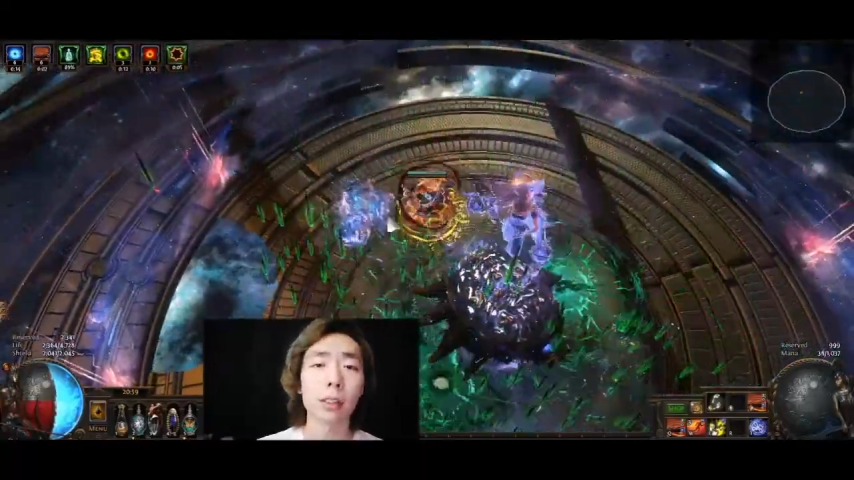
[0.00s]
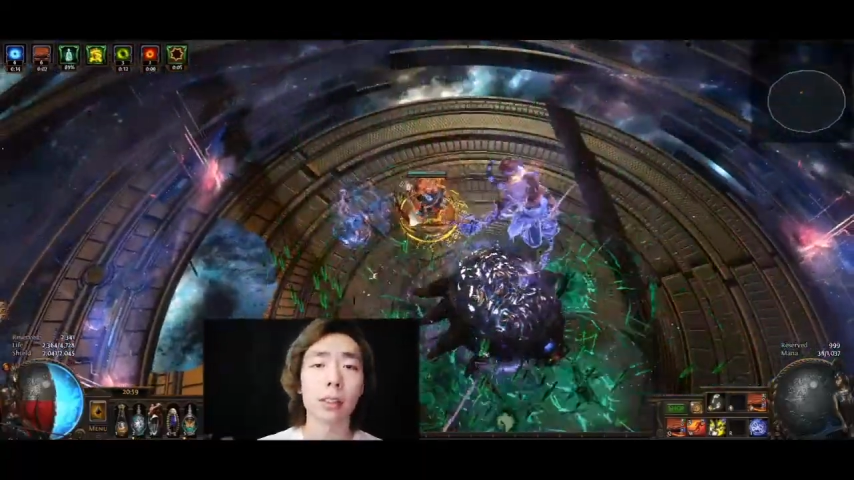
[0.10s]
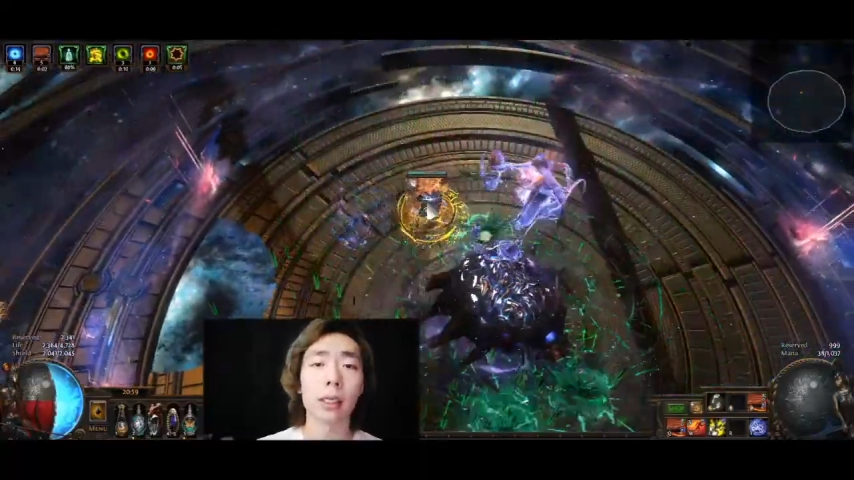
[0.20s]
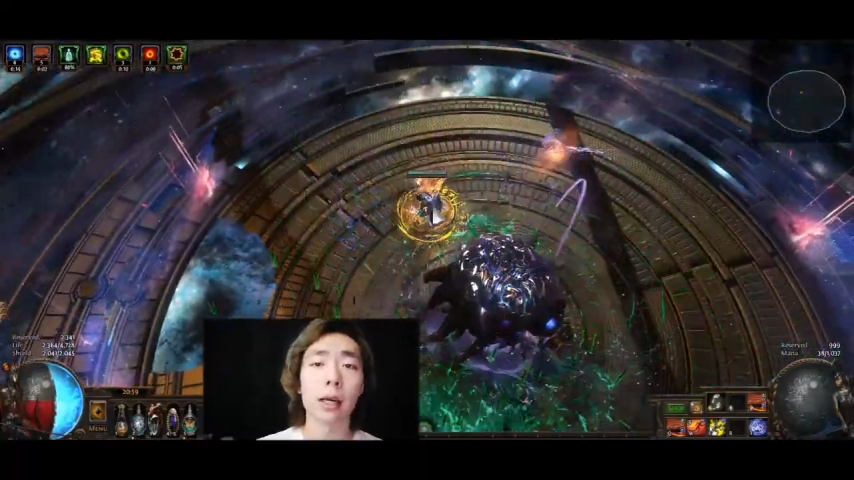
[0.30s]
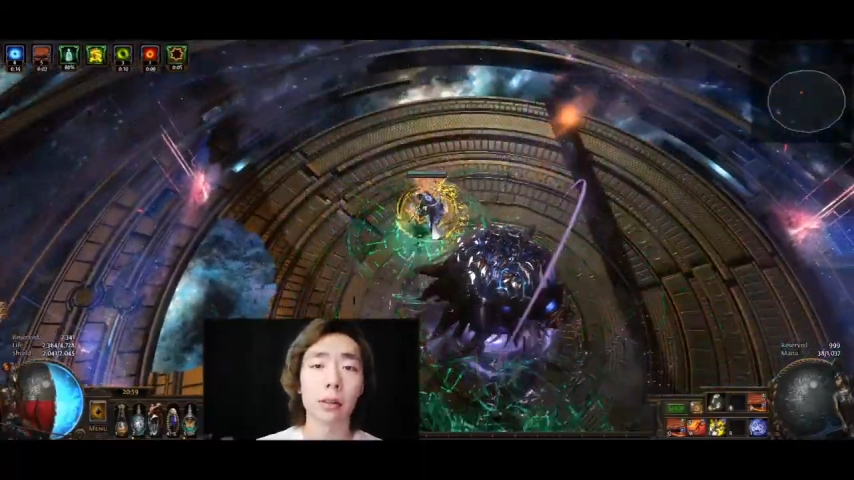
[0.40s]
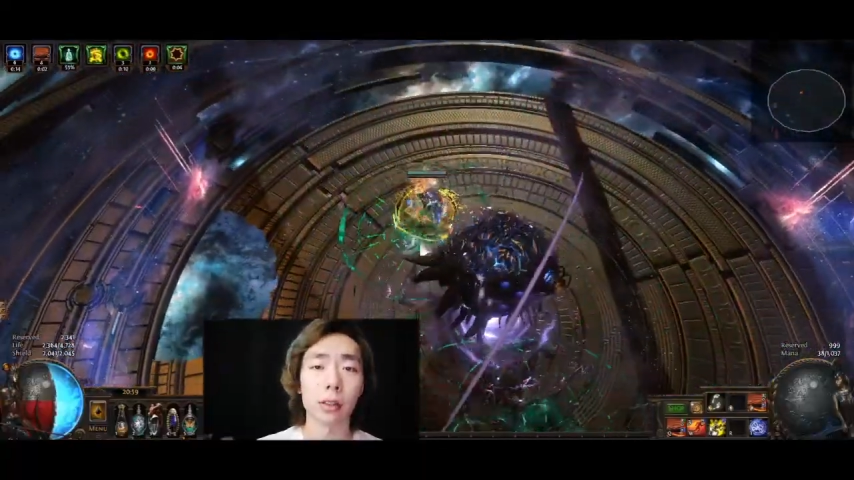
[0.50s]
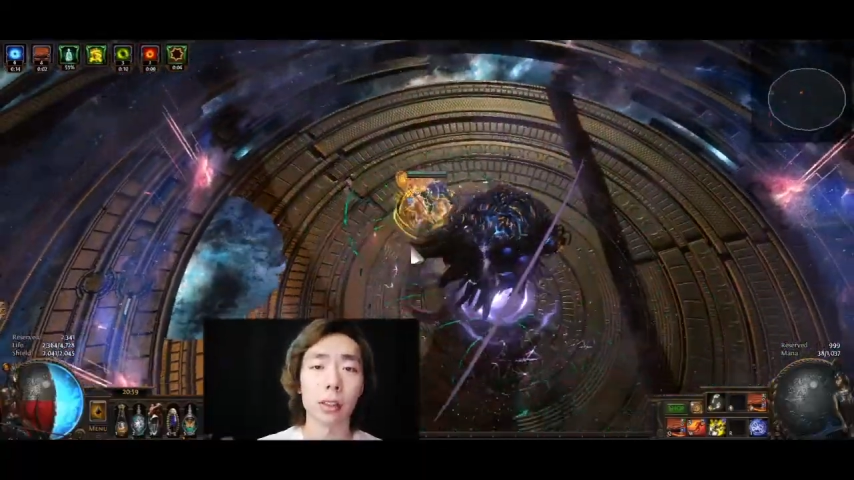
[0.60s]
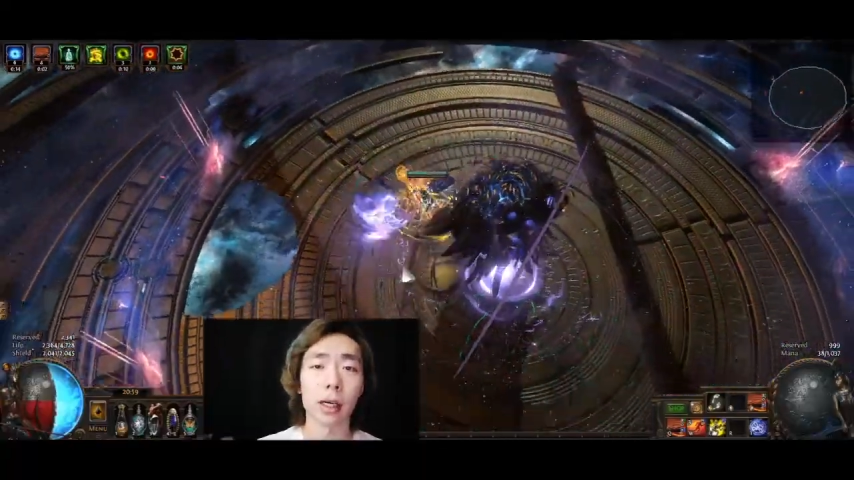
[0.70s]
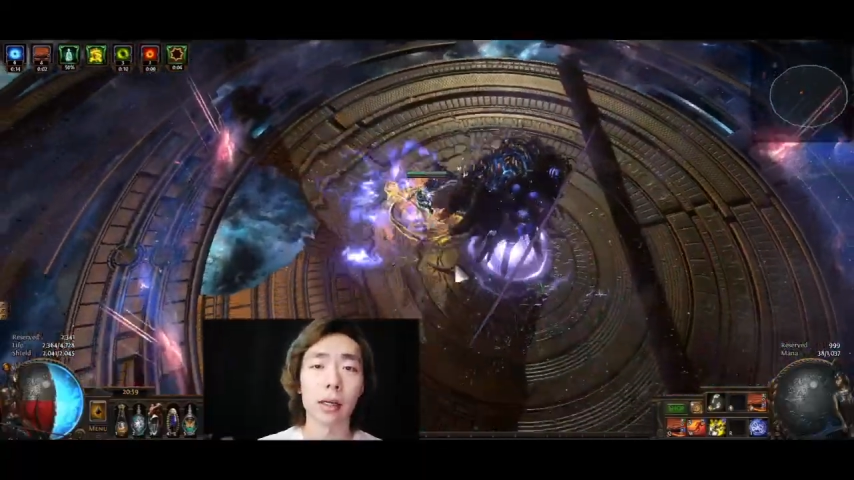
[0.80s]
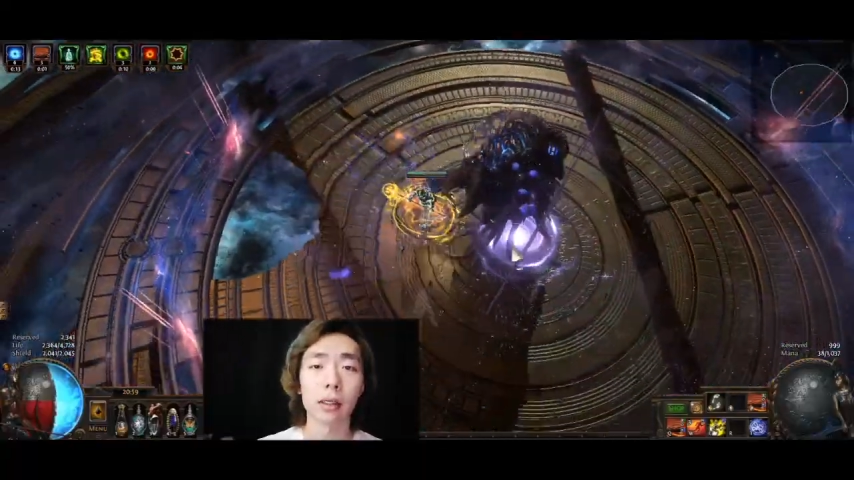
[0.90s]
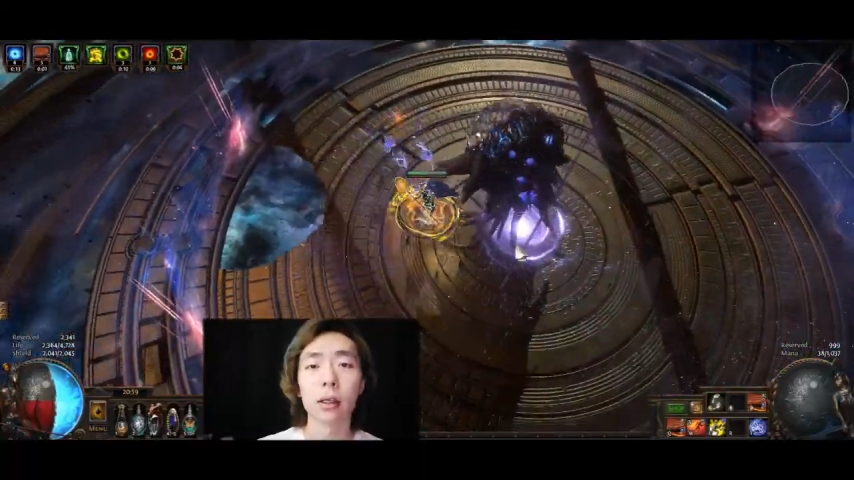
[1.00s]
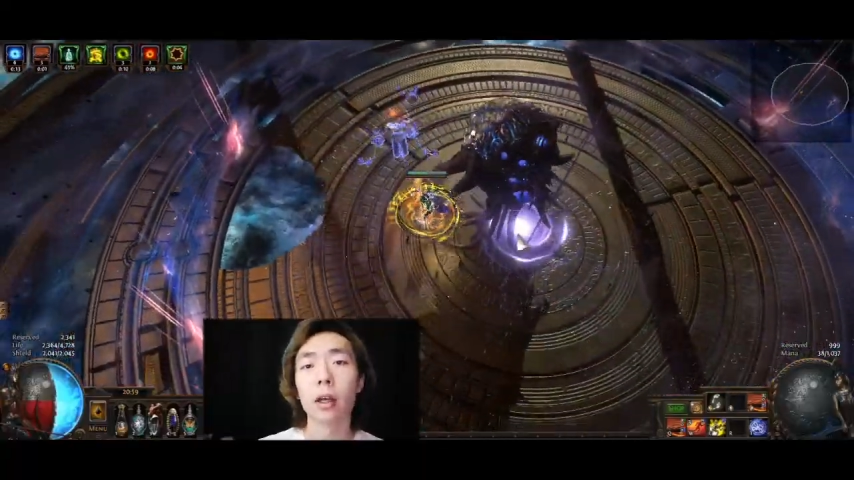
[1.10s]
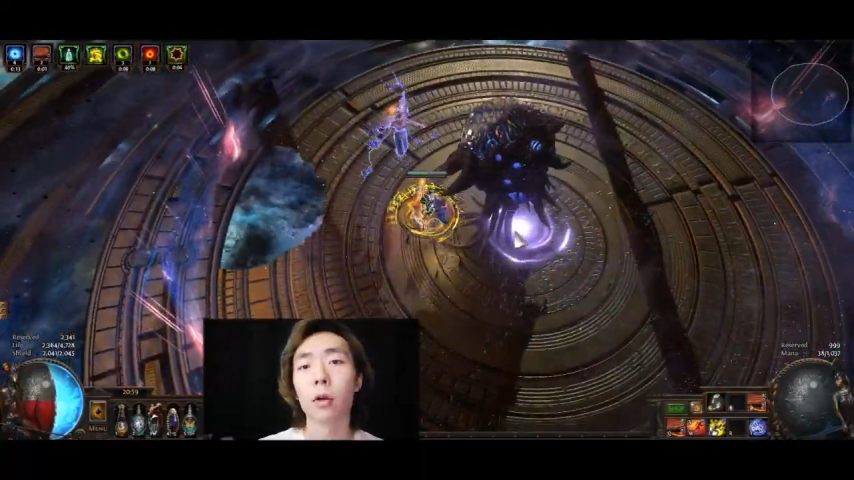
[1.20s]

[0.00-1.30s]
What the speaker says: is a counter attack,